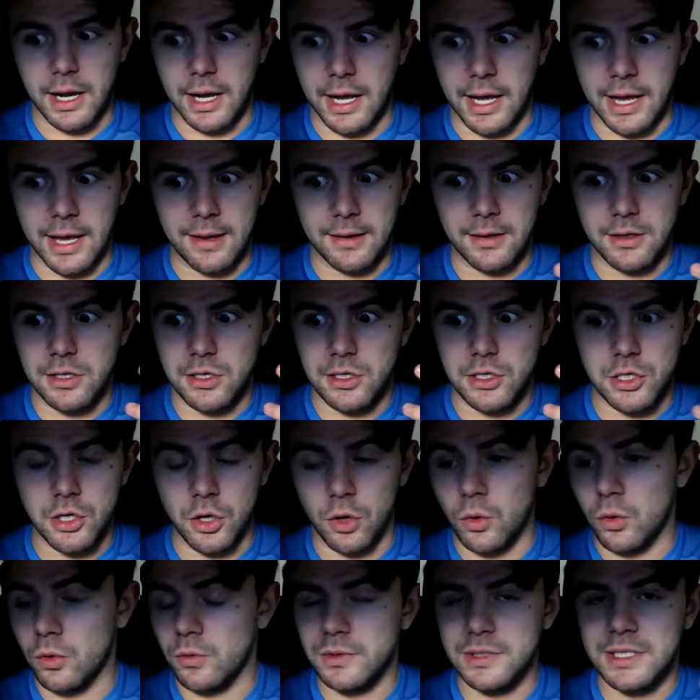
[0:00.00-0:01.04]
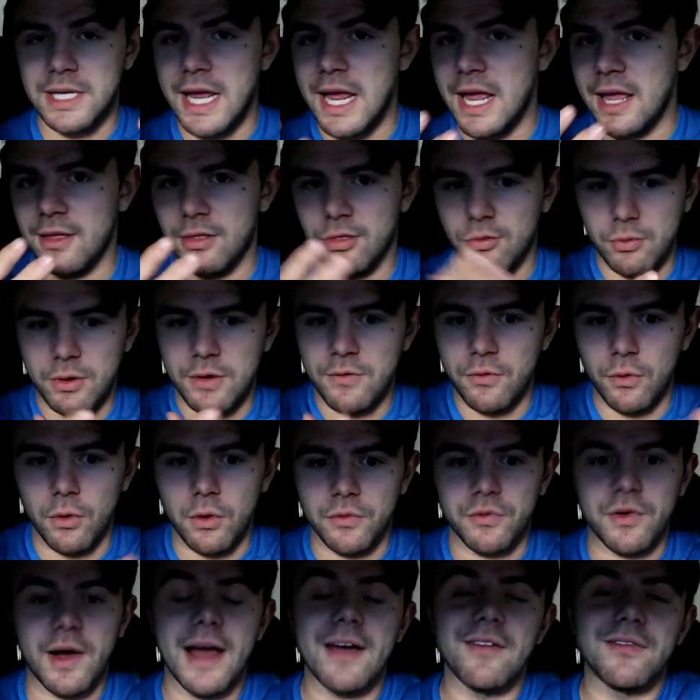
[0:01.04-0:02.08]
I don't take 3,
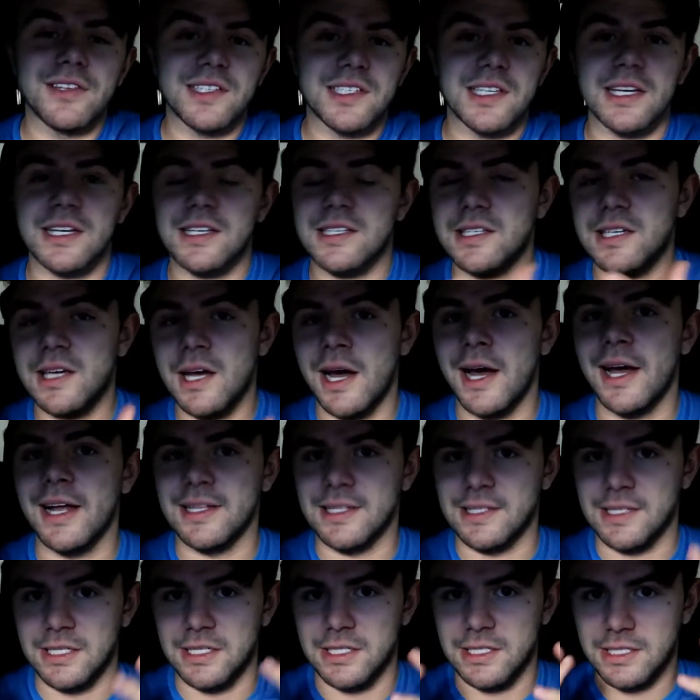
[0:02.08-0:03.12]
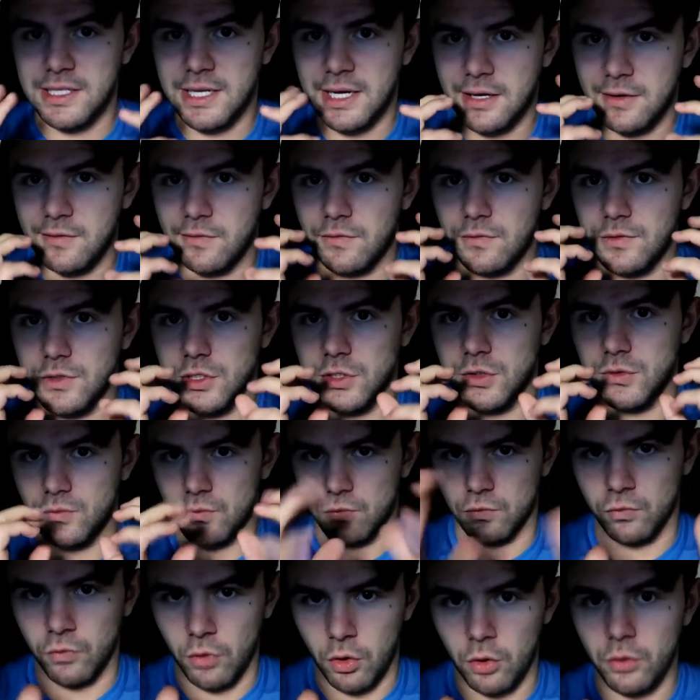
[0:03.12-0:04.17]
4, 5, 6 cuts. I just kind of just
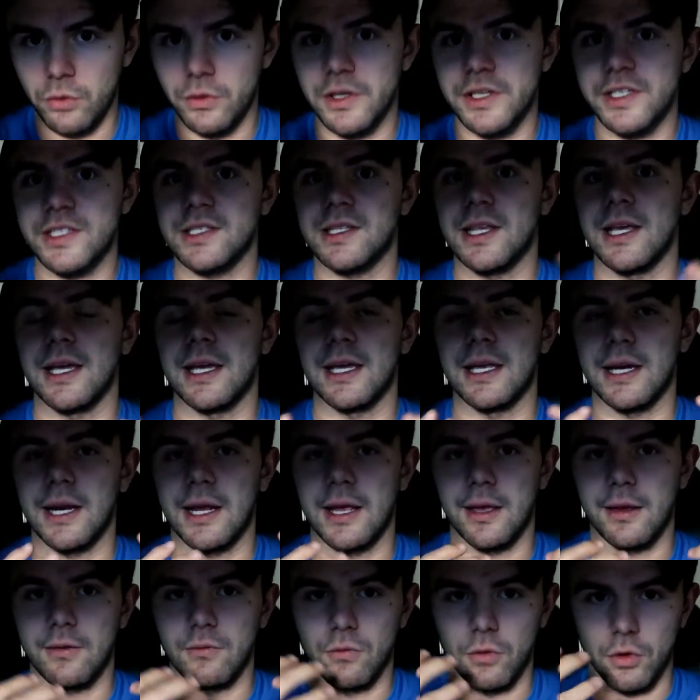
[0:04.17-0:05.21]
roll this thing and I